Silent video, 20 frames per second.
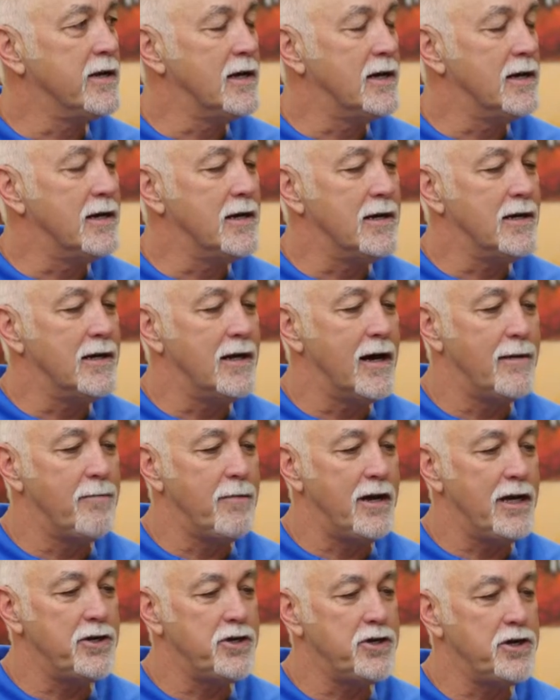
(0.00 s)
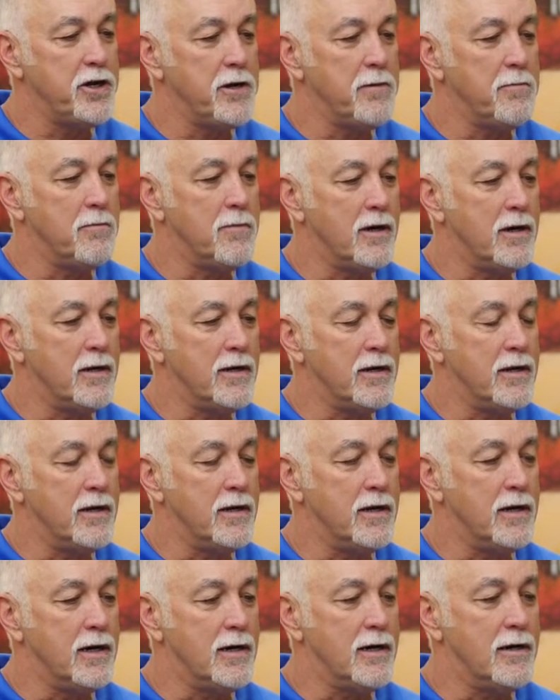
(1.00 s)
I met Jim
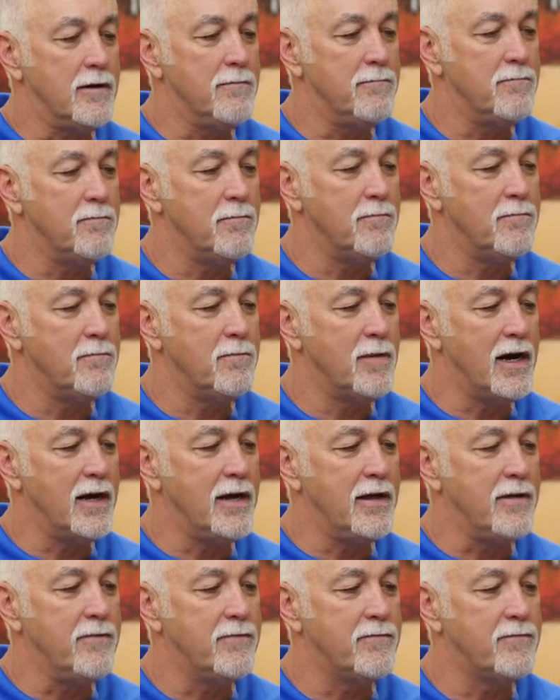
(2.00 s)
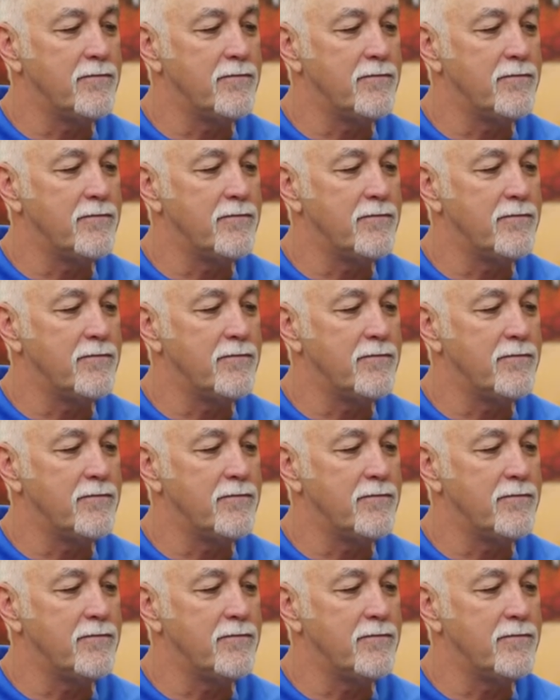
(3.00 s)
on I